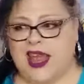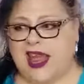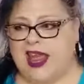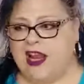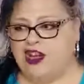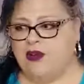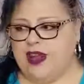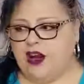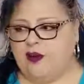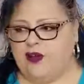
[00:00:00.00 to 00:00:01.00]
and you
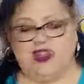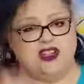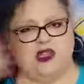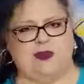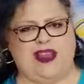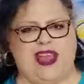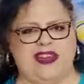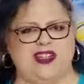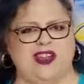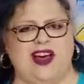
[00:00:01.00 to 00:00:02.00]
get over to the
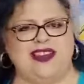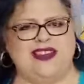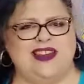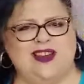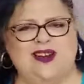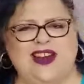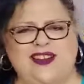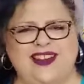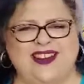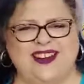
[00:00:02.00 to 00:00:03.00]
spaghetti sauce and you
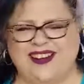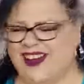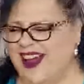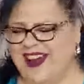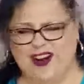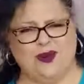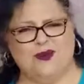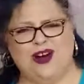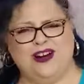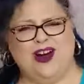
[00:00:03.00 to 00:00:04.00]
go, yeah, I don't
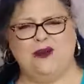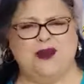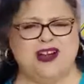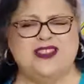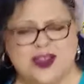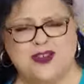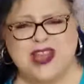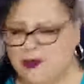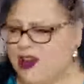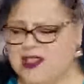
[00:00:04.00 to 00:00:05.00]
want garbanzos,
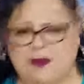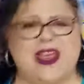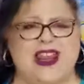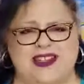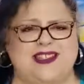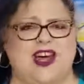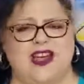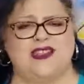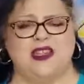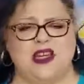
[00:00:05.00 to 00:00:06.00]
I want spaghetti
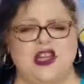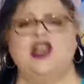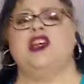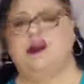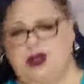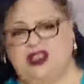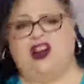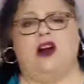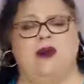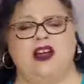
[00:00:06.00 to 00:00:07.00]
sauce. Put the
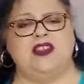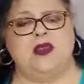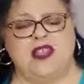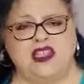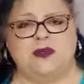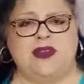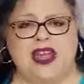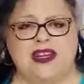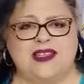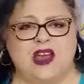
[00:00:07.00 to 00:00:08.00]
garbanzos in the
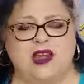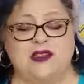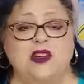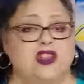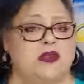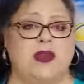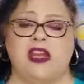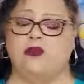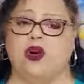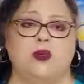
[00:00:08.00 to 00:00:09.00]
spaghetti sauce. You're just
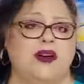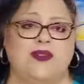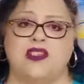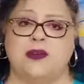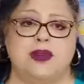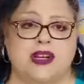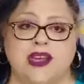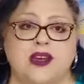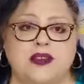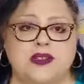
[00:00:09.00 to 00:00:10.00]
making more work for somebody
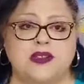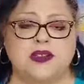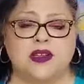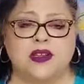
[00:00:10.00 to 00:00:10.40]
else.